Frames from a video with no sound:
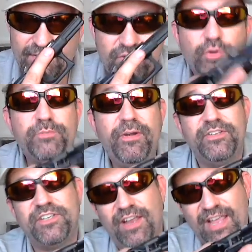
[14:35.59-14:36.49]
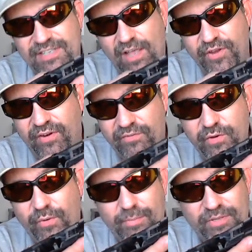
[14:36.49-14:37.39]
you experienced gun guys out there, if
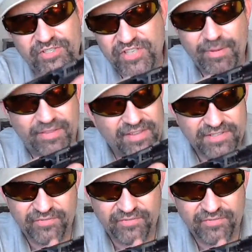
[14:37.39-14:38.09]
you were able to stomach this,